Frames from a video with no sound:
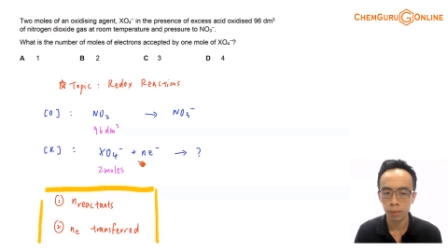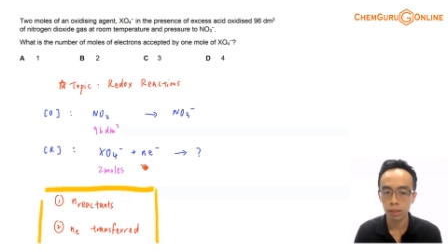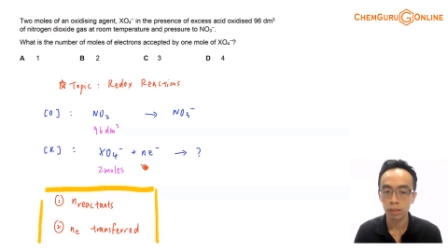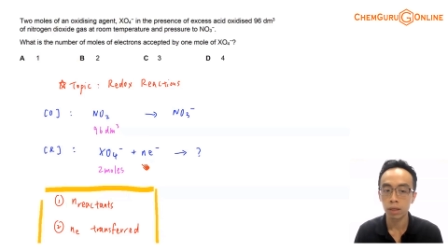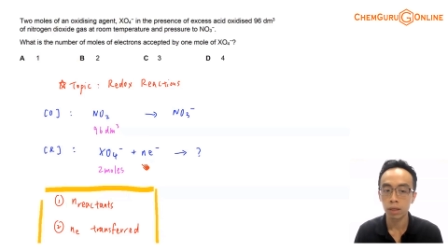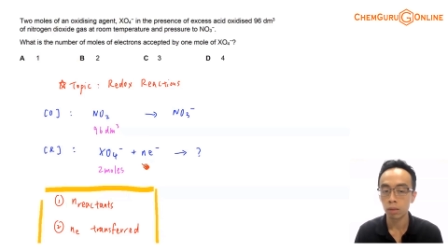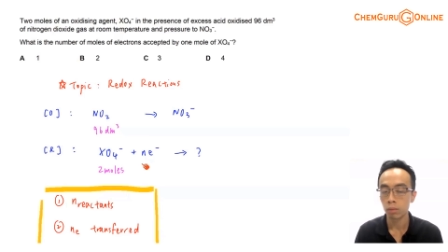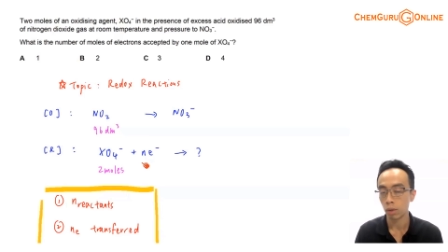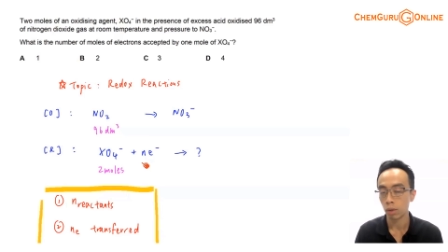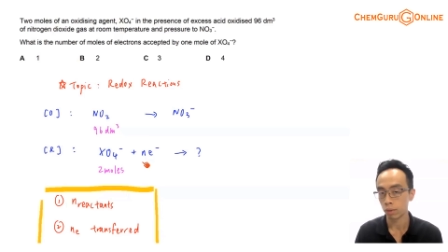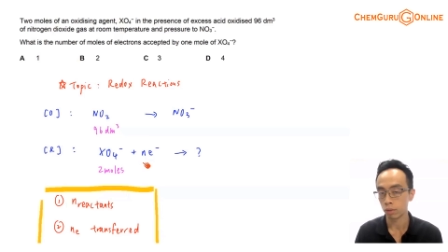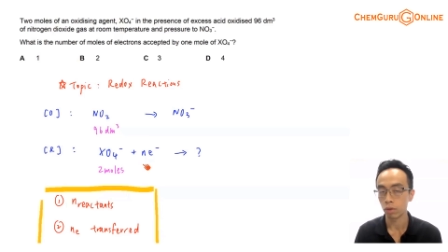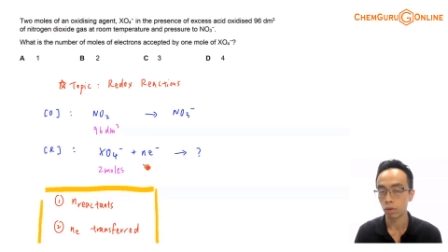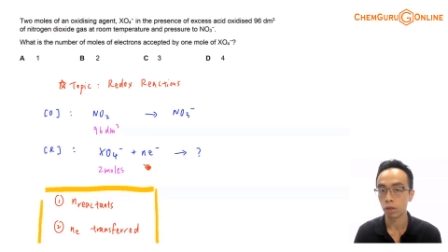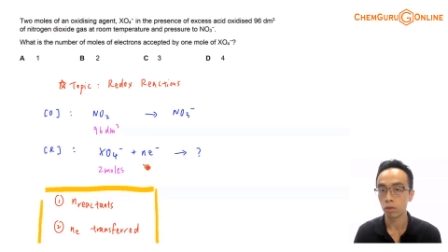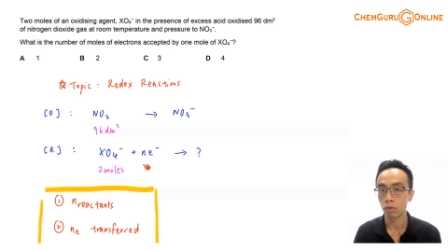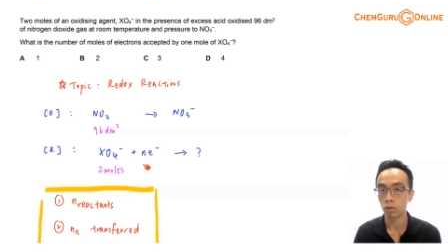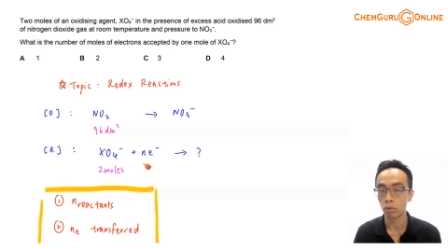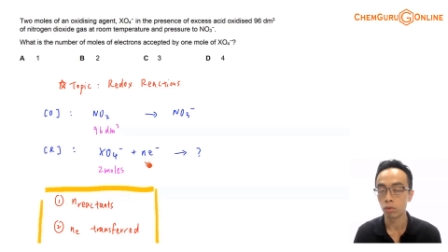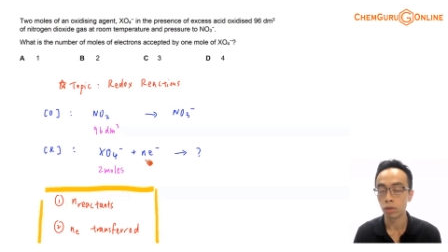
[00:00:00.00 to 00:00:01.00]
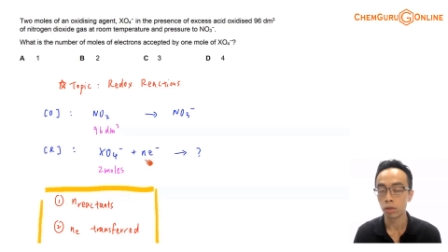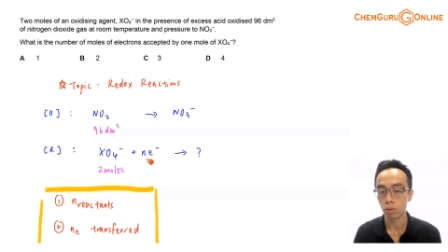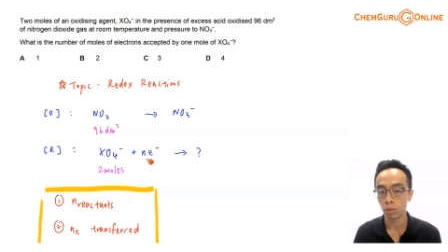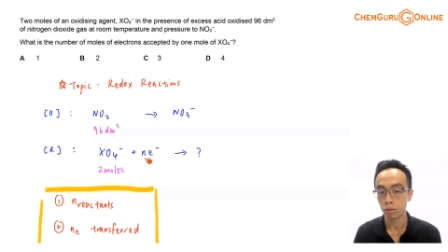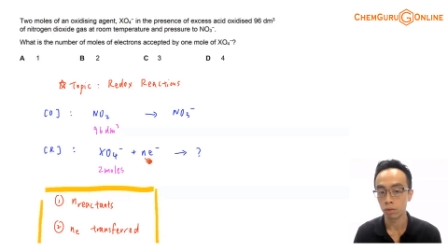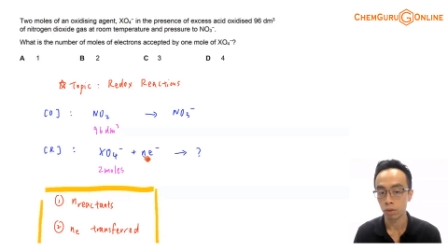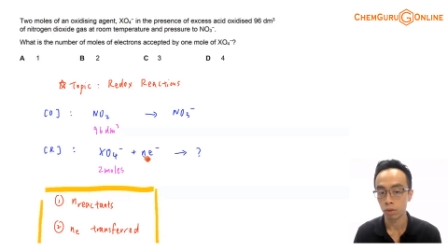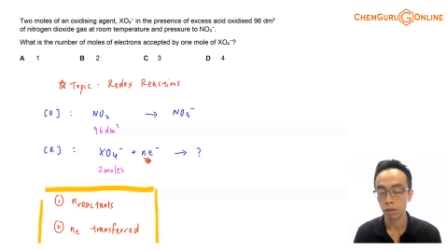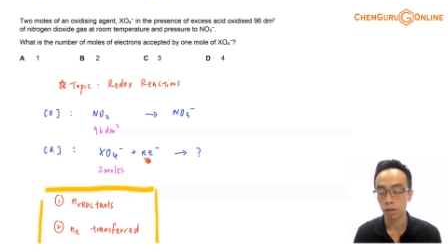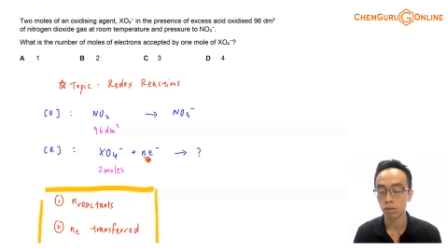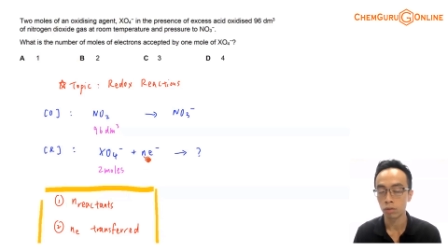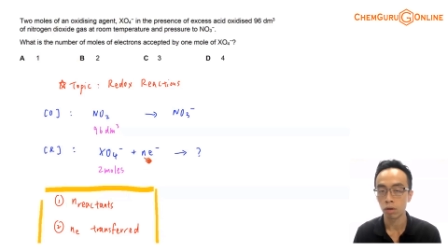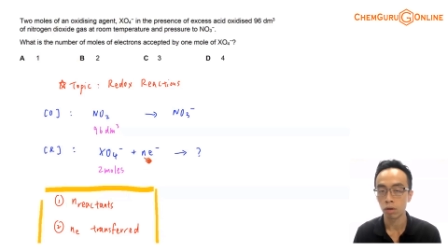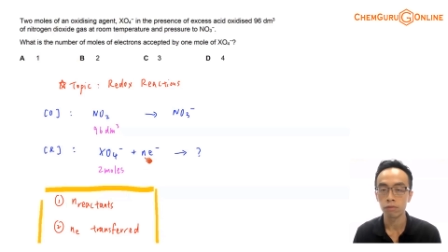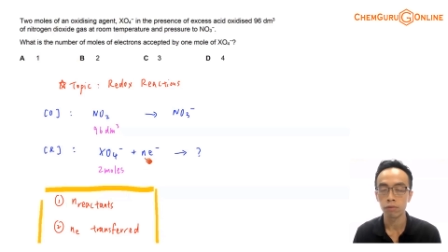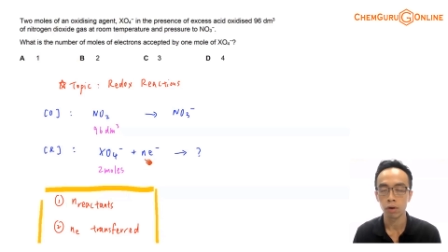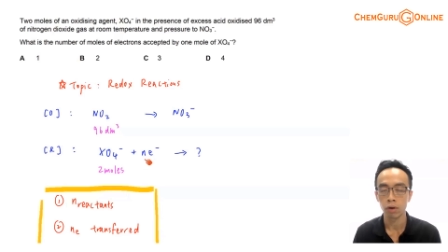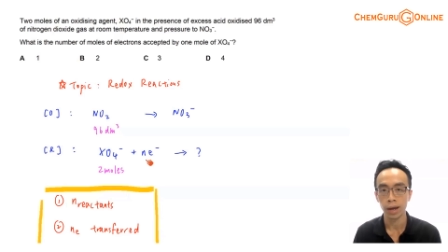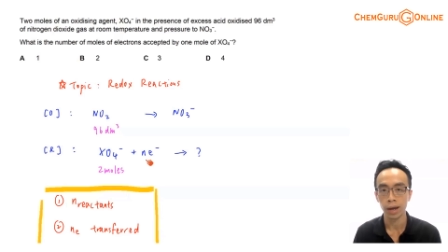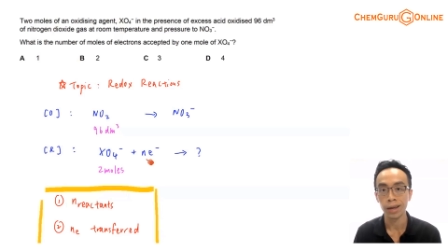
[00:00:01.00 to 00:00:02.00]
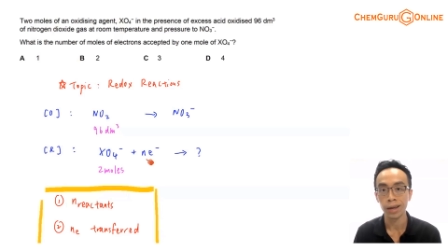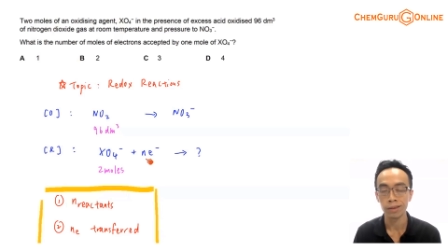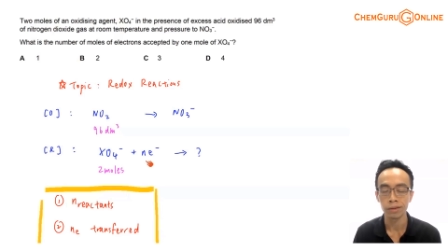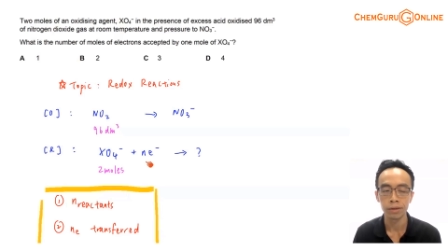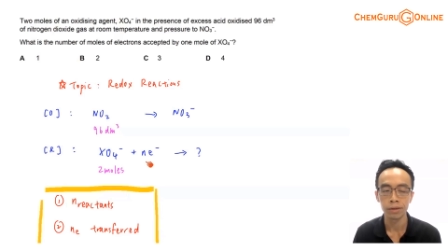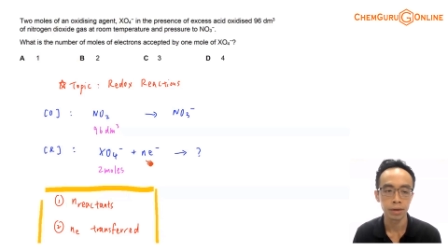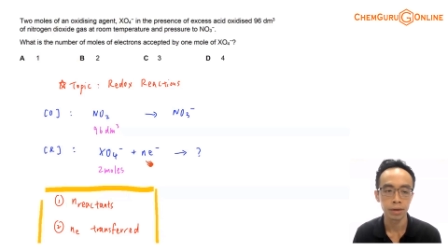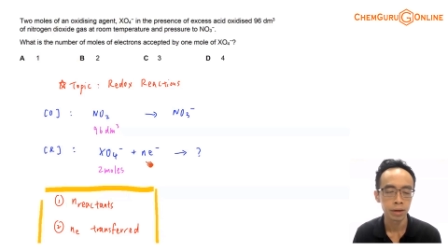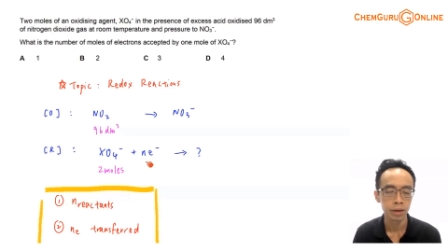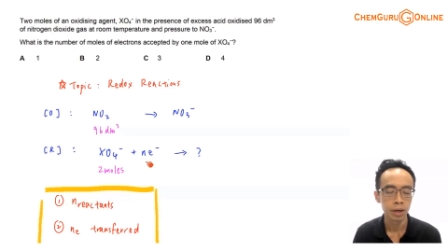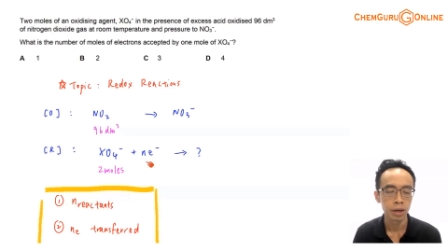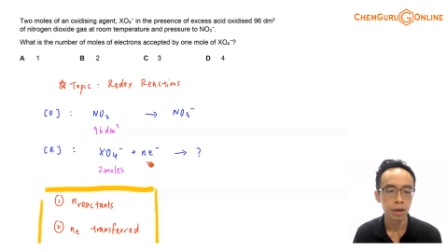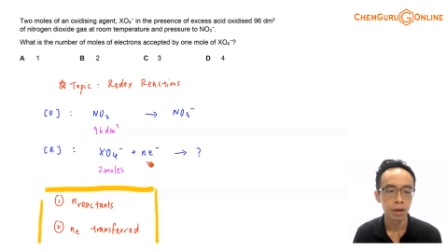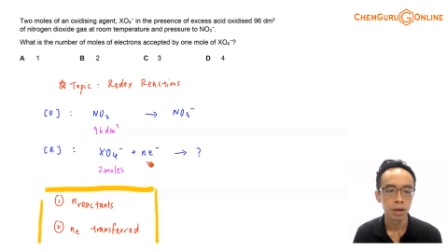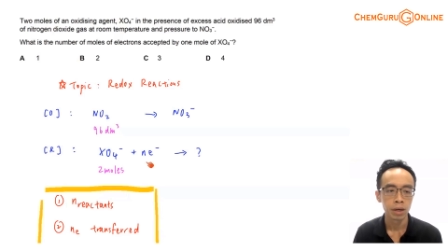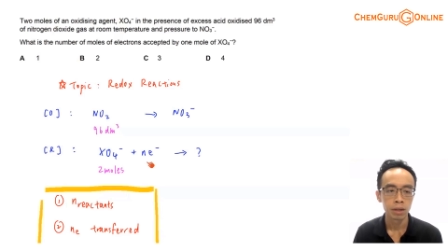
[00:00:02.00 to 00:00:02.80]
So basically what we're trying to do is we're trying to solve for N here.